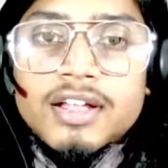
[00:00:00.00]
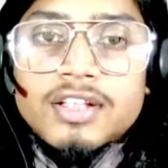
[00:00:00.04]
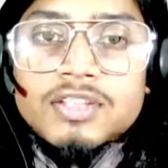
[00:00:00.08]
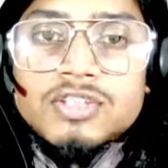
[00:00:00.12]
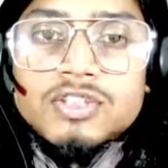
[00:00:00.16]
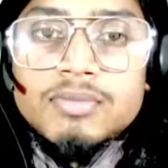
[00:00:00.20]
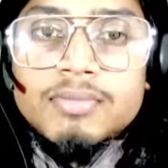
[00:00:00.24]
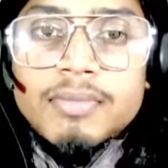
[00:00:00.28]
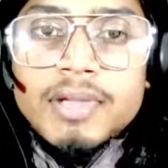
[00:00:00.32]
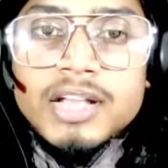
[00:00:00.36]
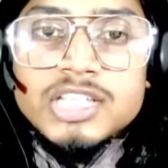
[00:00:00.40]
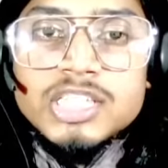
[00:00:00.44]

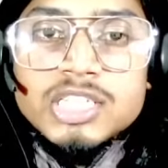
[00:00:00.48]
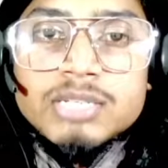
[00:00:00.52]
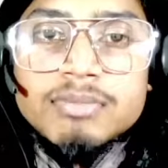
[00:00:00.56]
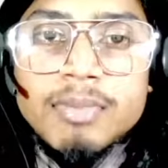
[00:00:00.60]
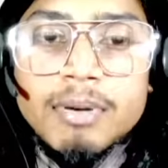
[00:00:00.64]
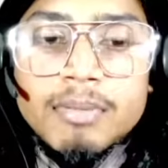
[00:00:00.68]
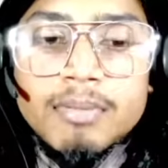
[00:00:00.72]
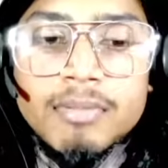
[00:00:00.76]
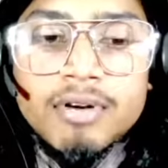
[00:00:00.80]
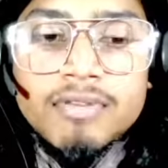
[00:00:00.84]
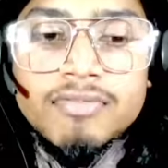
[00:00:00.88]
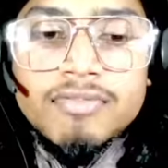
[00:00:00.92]
So
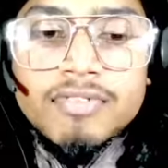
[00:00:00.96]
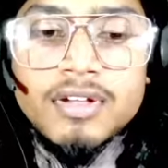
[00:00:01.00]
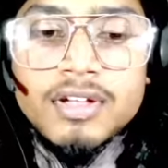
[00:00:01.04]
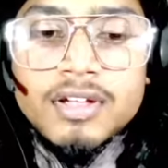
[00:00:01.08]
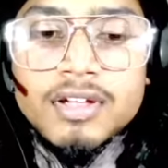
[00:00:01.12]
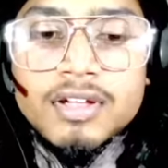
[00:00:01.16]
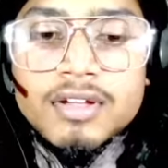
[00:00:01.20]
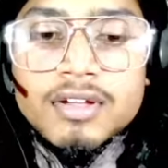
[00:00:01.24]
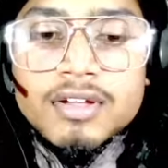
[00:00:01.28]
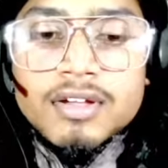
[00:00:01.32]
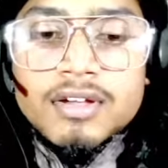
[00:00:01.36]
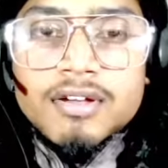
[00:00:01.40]
maximum of
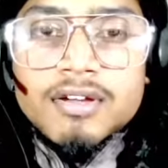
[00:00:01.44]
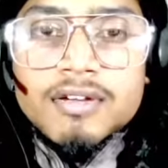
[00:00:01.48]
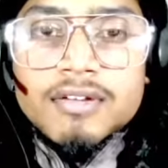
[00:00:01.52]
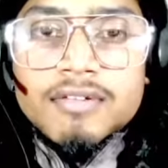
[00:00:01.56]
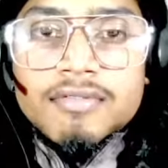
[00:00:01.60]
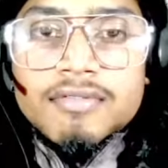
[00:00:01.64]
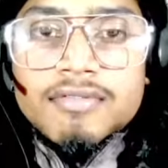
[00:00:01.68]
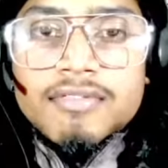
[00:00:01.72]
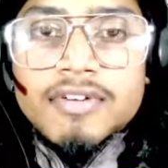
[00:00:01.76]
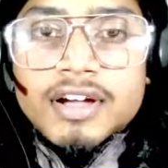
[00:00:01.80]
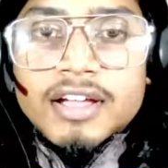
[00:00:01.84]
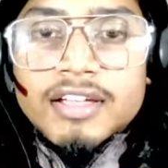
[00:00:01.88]

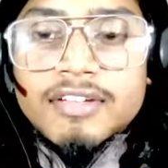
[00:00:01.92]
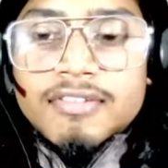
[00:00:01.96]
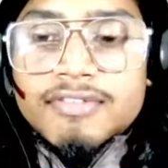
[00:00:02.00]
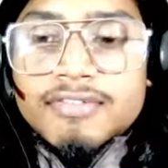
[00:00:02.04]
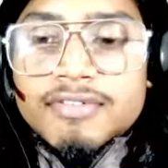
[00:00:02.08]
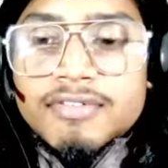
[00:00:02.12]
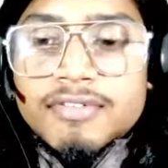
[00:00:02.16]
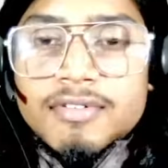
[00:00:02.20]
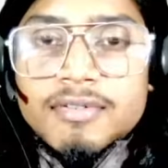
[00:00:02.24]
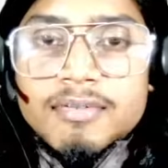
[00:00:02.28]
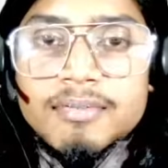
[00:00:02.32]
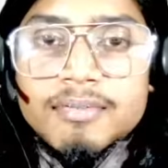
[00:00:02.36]

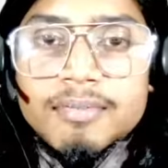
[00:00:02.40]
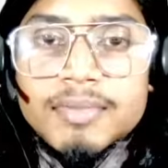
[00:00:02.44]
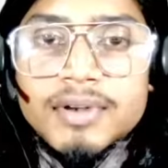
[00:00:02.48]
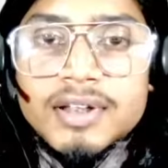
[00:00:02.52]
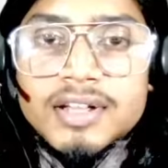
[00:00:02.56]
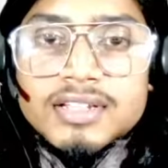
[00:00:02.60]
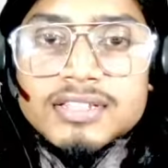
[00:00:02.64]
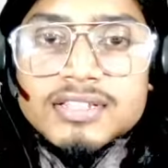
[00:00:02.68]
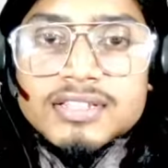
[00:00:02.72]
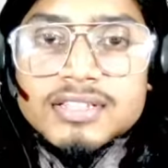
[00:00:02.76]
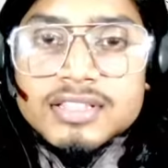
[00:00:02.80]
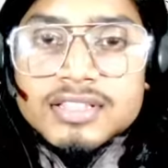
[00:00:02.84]
5
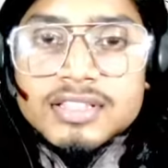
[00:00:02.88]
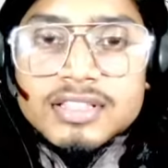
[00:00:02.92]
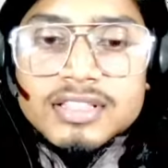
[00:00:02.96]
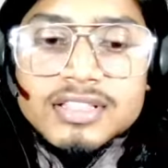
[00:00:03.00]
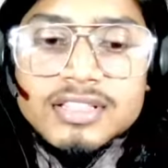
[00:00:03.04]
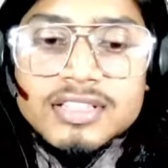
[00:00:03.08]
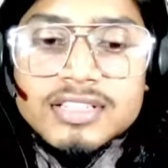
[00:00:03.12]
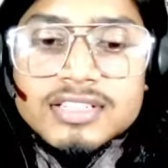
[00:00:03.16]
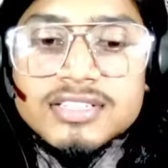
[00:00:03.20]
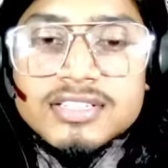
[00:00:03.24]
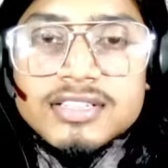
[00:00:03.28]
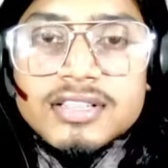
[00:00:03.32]
plus
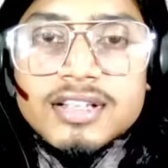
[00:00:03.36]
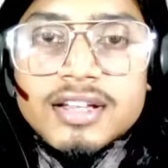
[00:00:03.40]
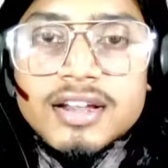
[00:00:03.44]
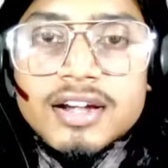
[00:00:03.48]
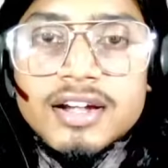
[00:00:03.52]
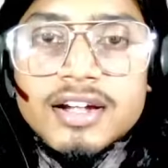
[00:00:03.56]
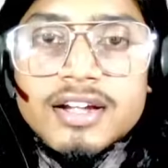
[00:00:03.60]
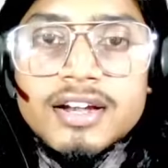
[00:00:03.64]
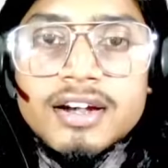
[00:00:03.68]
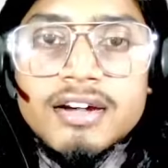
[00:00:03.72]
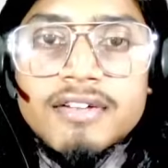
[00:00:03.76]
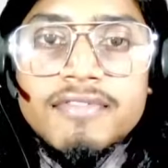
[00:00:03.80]
this
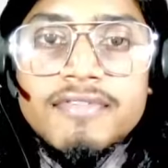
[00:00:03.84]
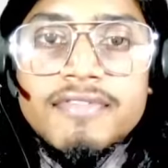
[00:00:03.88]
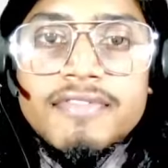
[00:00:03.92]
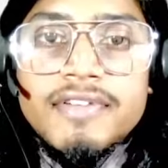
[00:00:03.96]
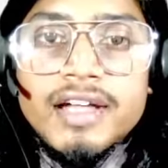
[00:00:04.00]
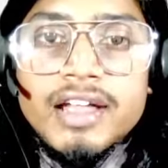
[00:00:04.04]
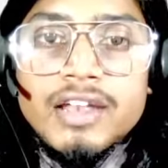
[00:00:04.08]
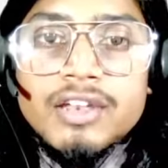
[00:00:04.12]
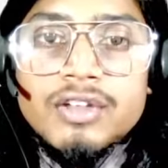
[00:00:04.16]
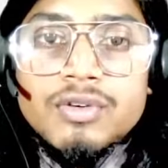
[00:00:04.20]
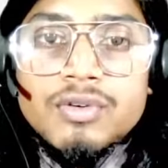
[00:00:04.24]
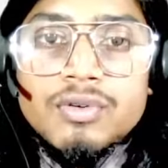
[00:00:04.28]
returned
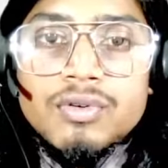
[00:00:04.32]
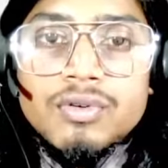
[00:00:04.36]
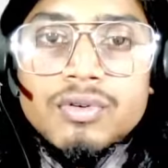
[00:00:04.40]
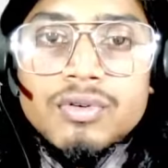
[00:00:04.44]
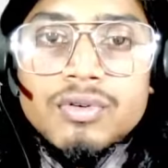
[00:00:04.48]
value